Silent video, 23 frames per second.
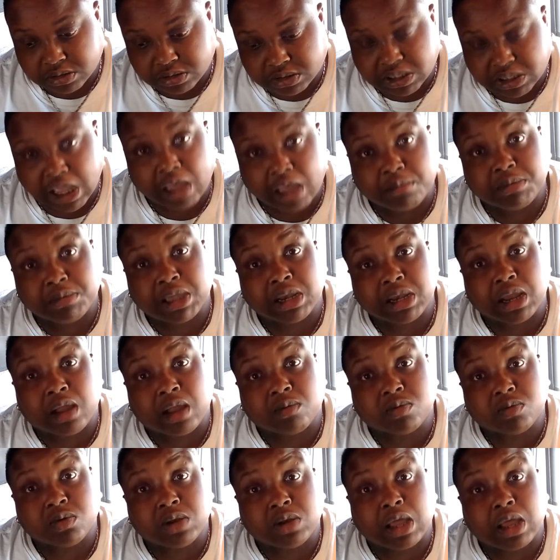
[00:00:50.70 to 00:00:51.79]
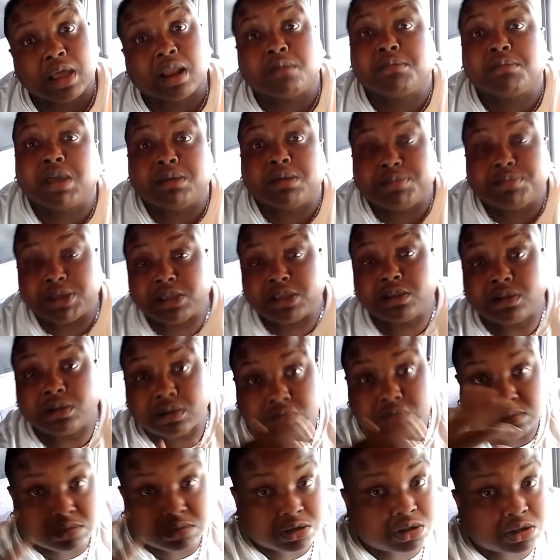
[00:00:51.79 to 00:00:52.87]
that may not rule out. I may be
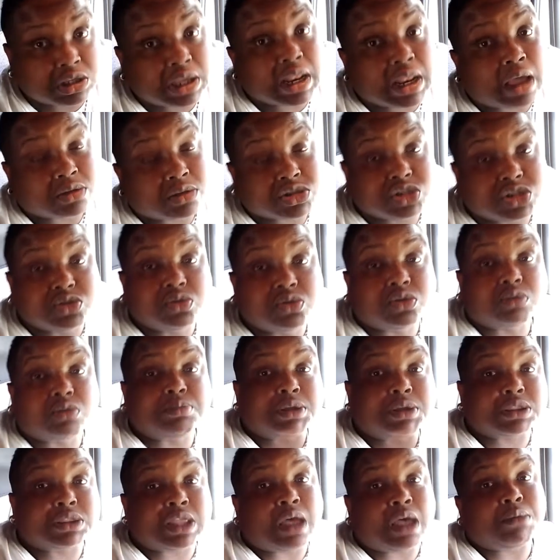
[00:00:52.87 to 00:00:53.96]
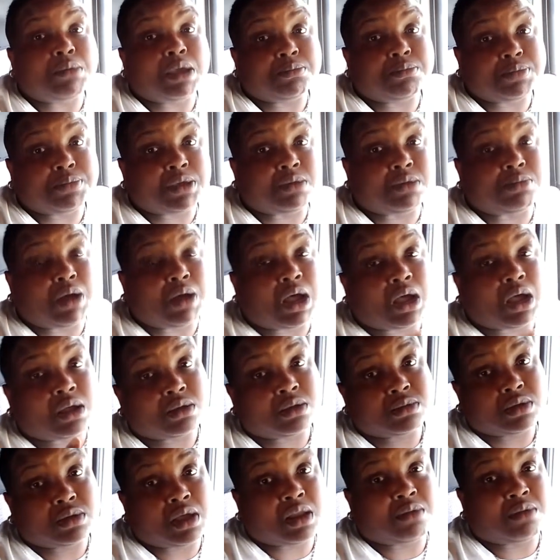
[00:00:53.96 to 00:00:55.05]
get out sooner, but that might be my
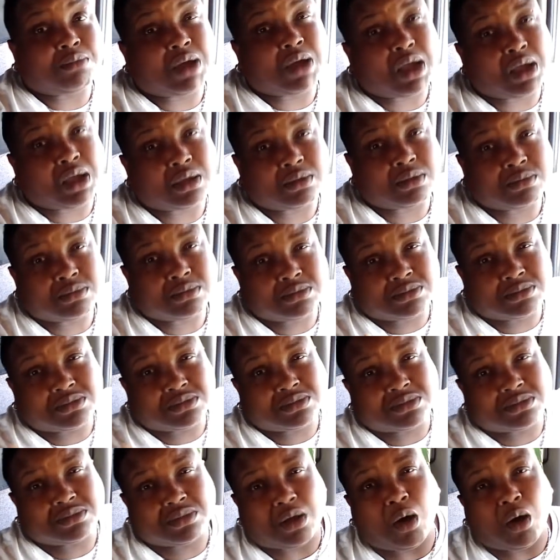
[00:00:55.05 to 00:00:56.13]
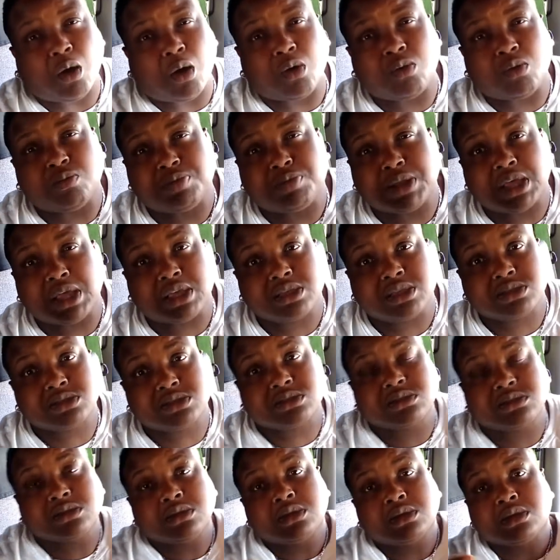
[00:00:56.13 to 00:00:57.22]
kind of my home
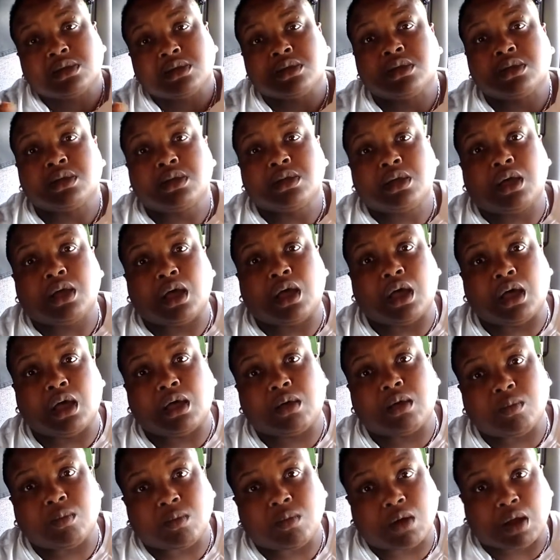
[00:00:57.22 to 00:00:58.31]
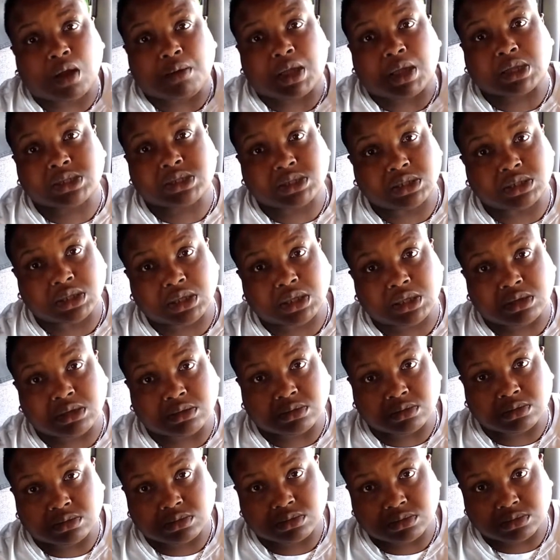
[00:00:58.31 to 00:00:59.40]
place uh, where I'm actually
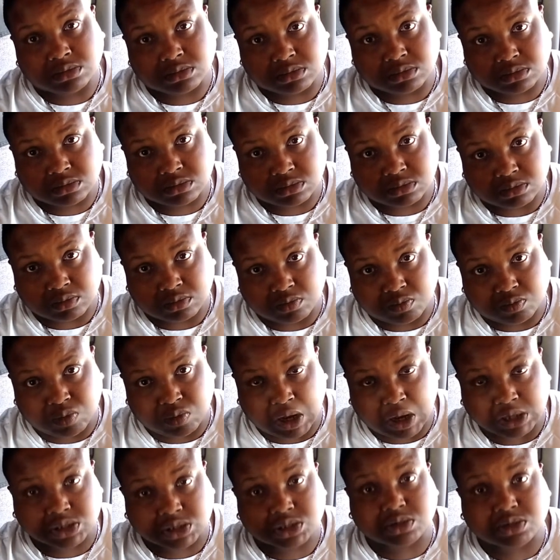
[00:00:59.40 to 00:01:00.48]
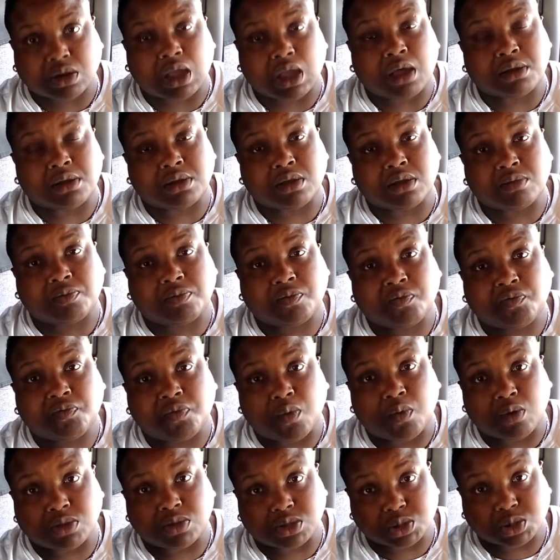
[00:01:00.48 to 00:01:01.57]
register out of
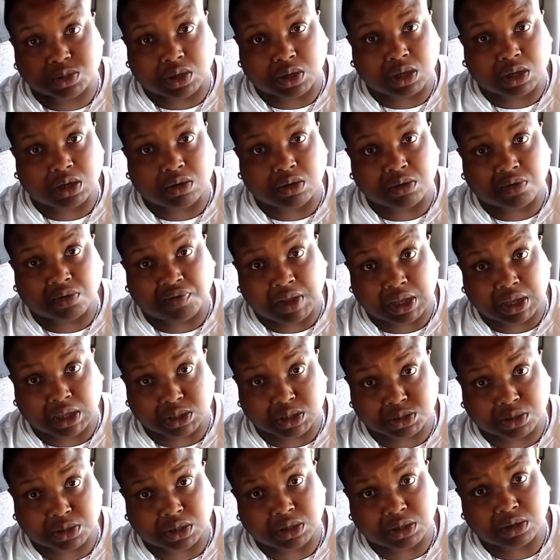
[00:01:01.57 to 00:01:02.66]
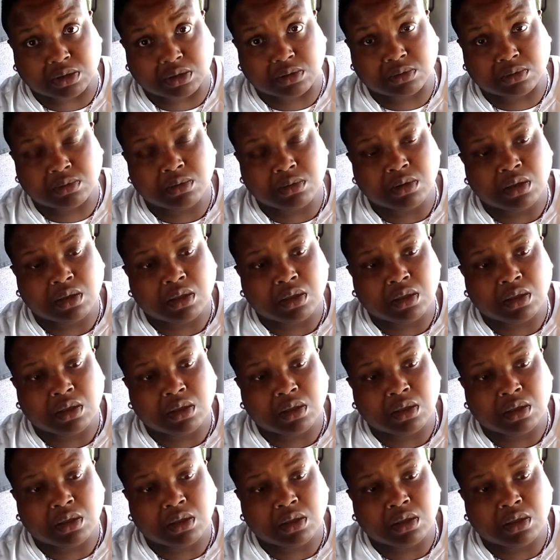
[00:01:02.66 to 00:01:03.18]
for the truckload if I get truckload.